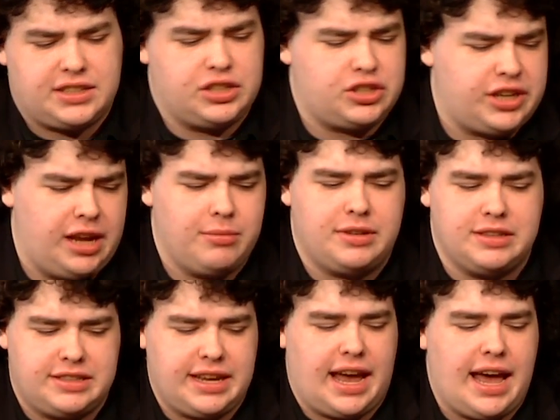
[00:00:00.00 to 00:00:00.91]
guess ashamed
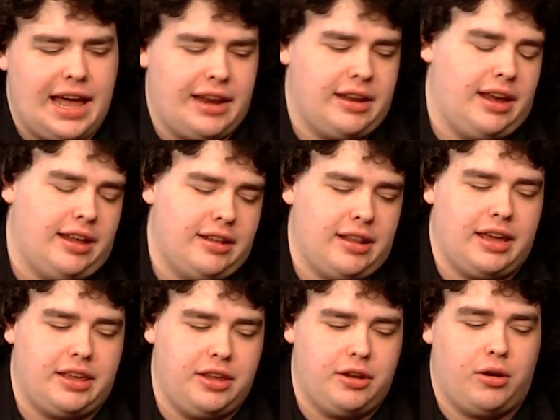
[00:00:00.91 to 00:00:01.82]
and sad and
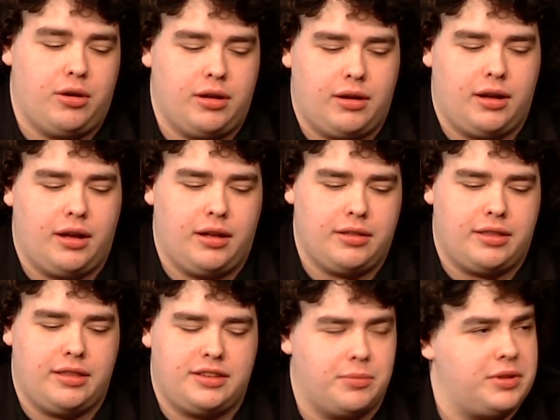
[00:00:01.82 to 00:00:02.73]
like, you know,
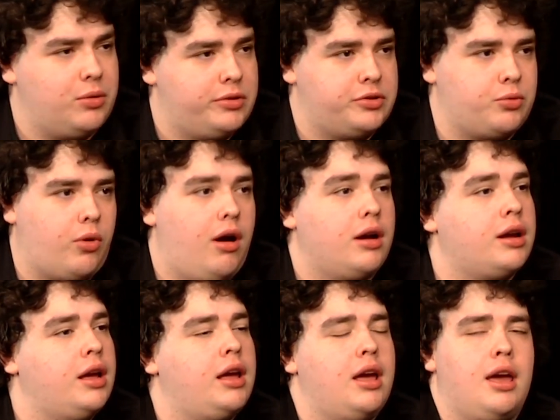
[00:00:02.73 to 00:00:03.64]
something was
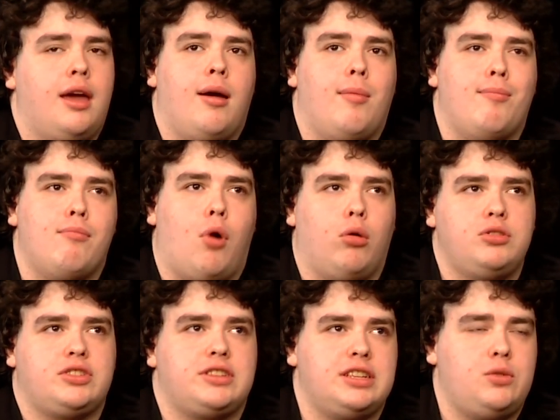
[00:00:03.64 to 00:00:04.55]
wrong.
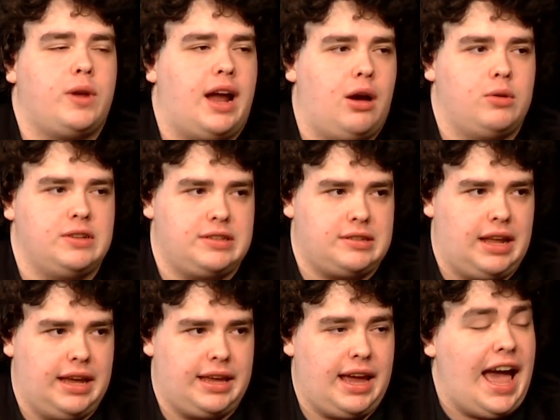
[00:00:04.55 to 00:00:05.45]
Mostly when I was
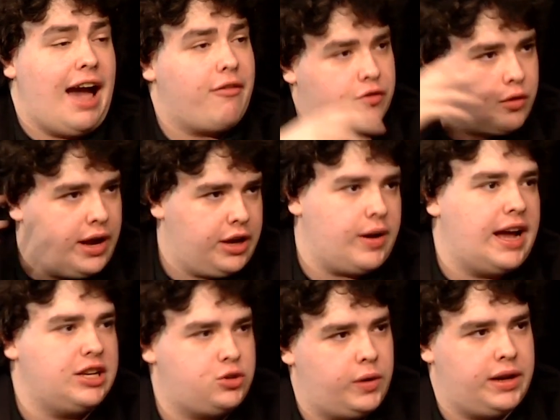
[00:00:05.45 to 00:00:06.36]
like, after I
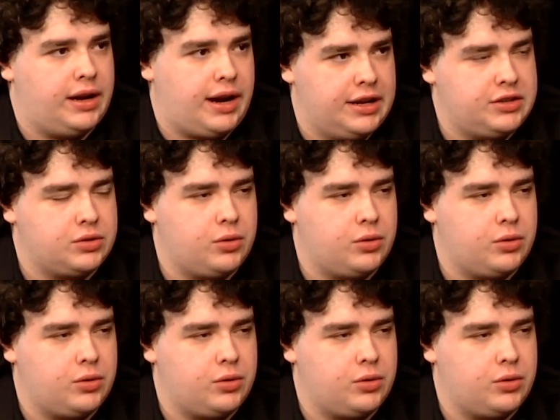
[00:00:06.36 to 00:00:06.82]
graduated high